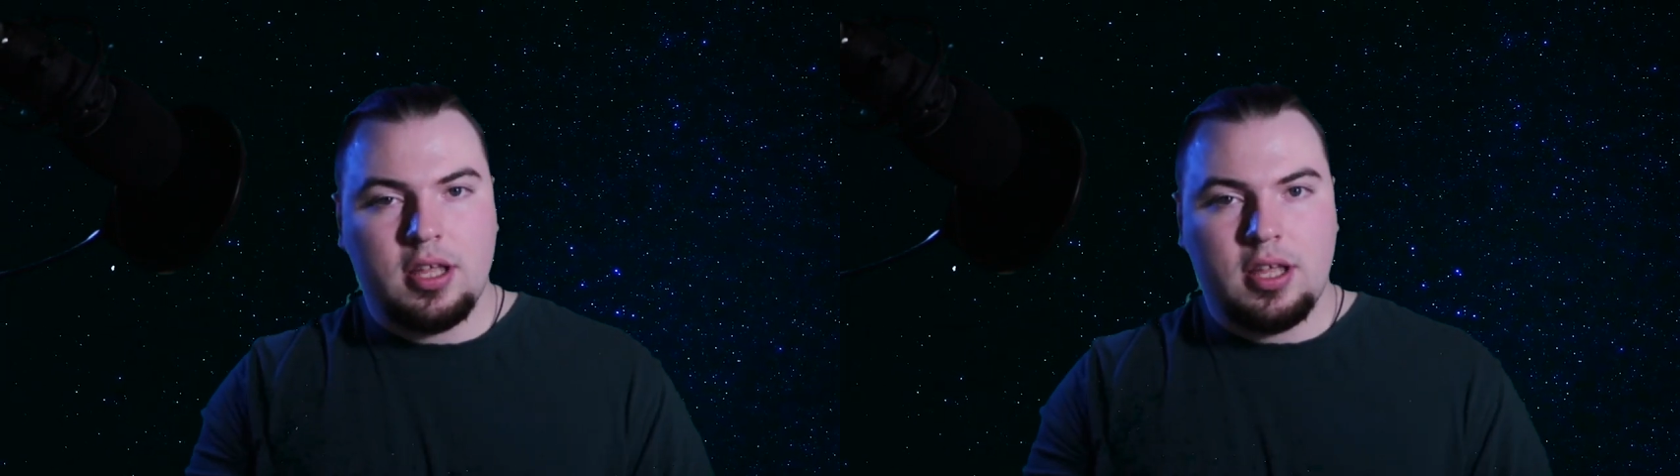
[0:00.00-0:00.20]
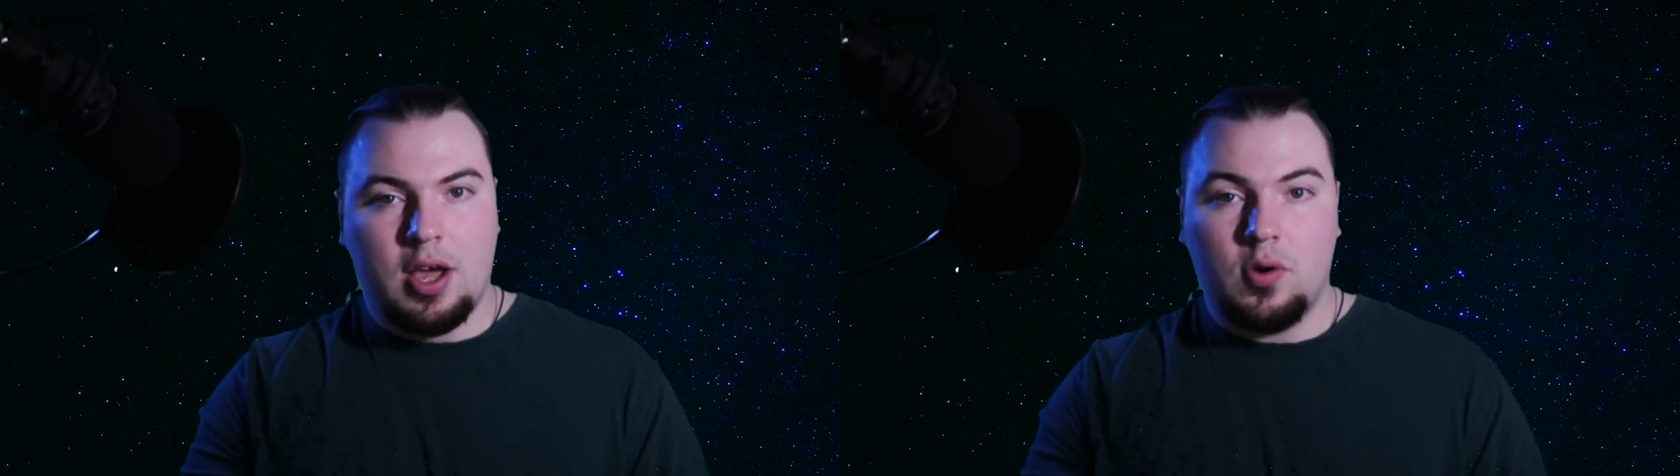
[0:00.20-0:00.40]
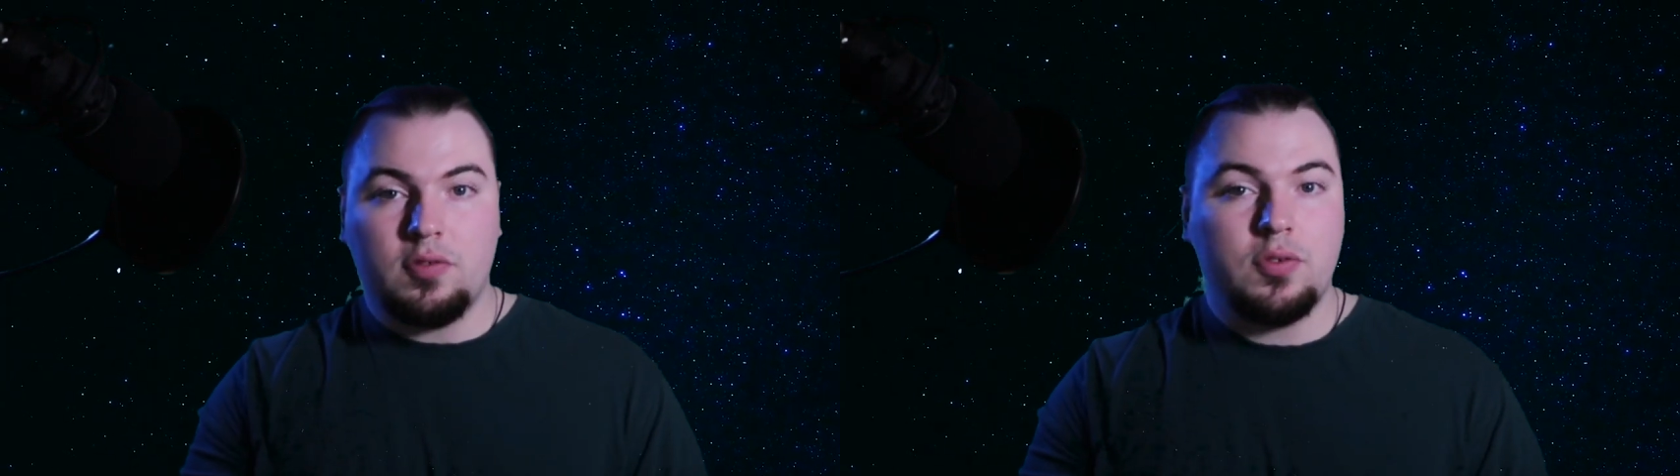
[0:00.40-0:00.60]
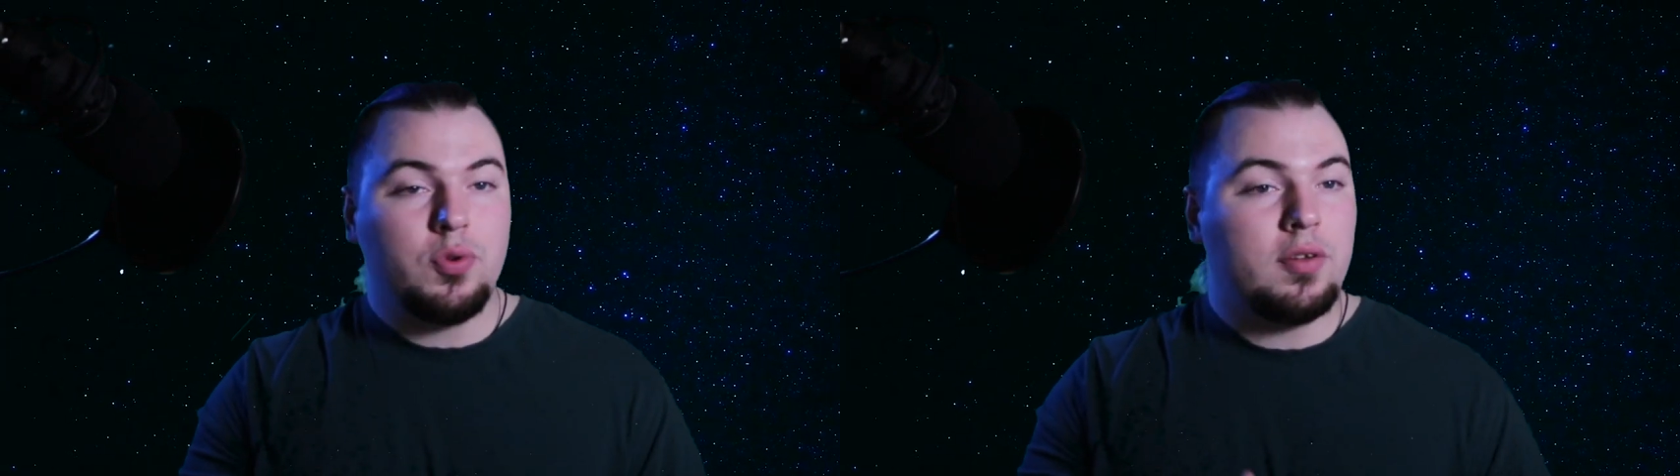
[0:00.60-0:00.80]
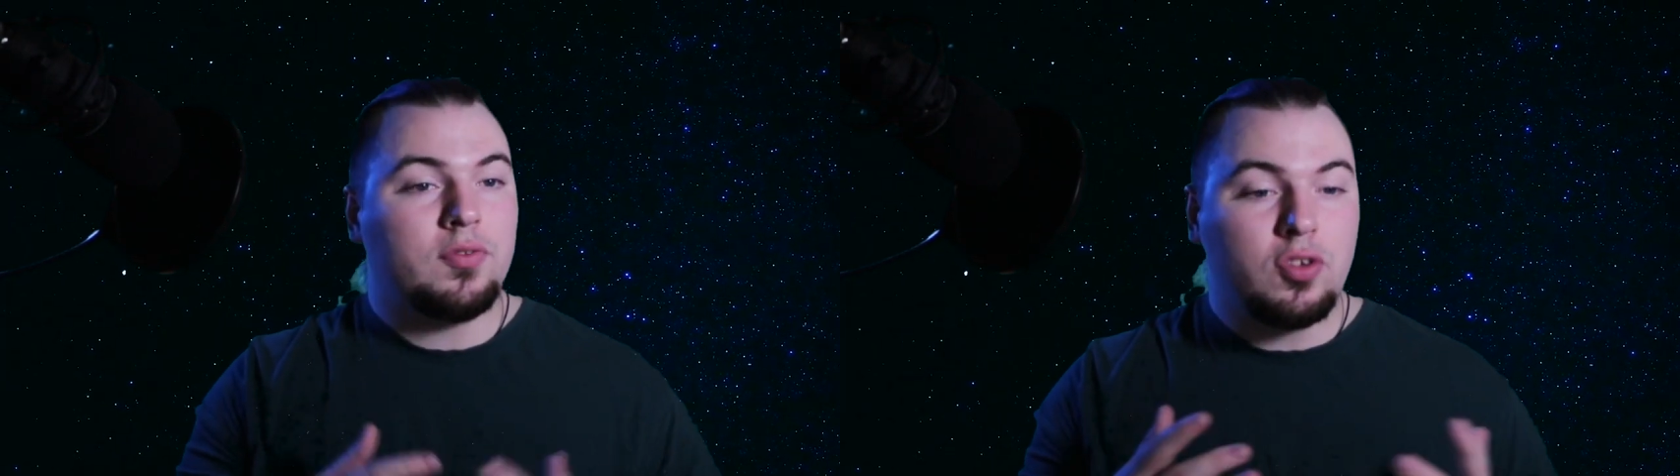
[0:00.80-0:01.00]
However, if we
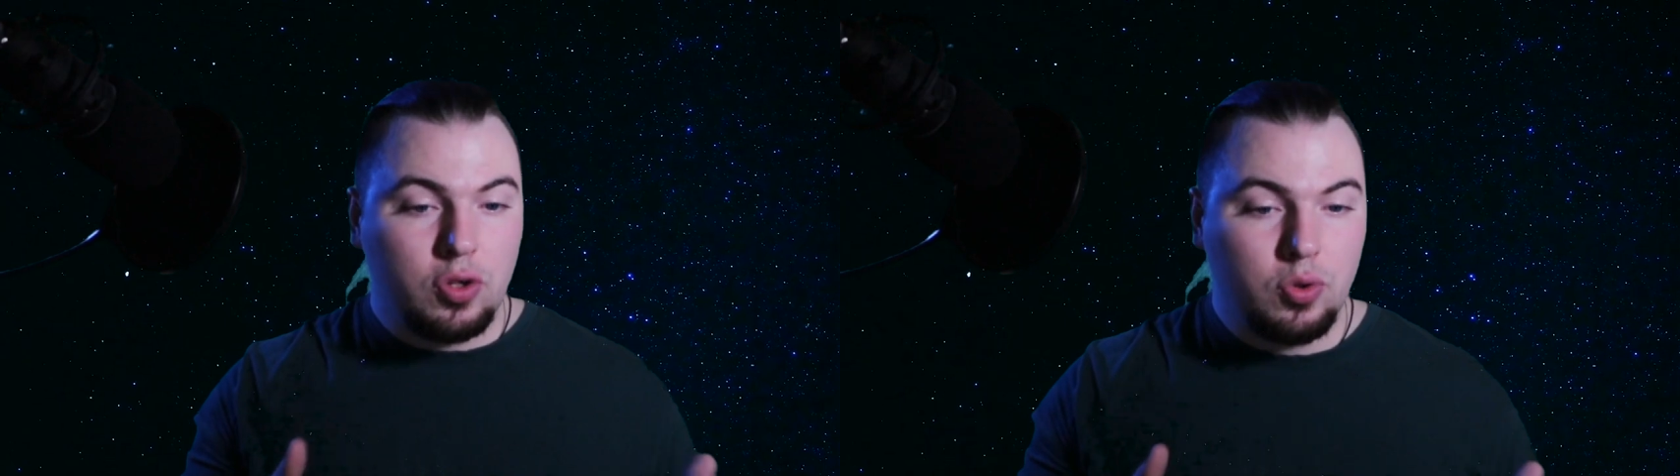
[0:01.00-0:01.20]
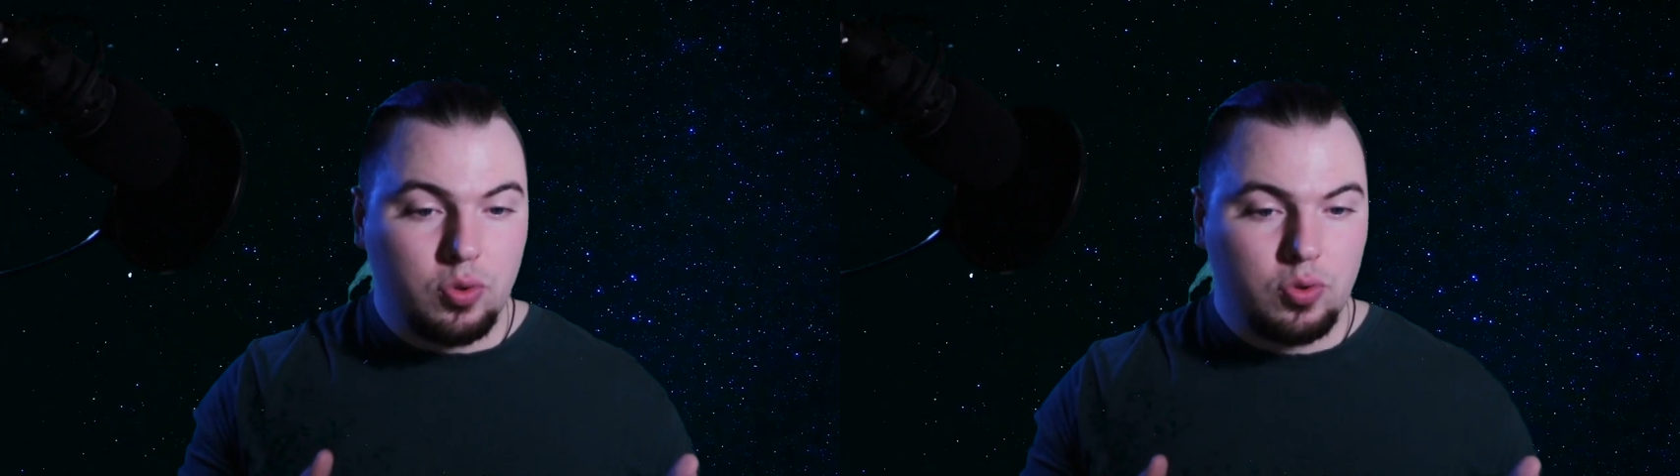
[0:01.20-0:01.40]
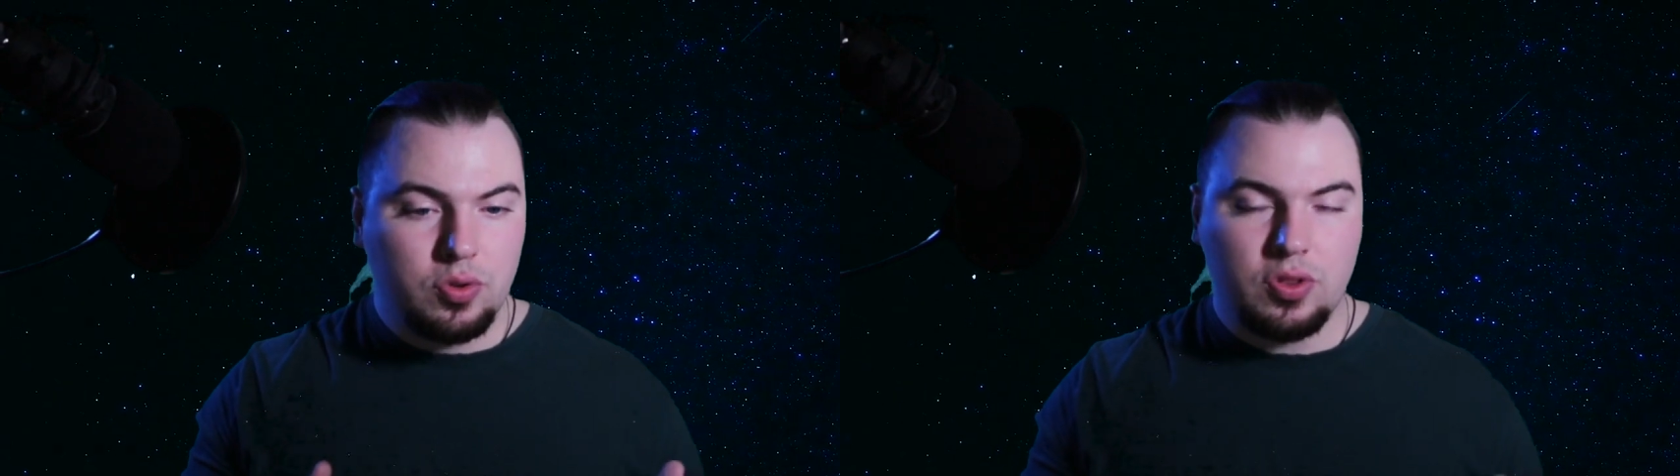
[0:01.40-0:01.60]
have 2,